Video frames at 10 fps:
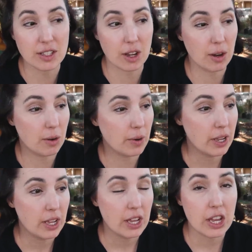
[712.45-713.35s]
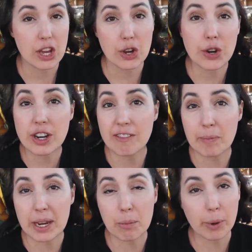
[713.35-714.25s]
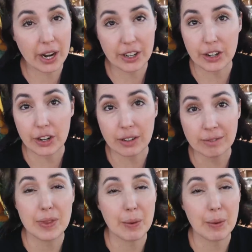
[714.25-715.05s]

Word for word: so it couldn't have been a predator.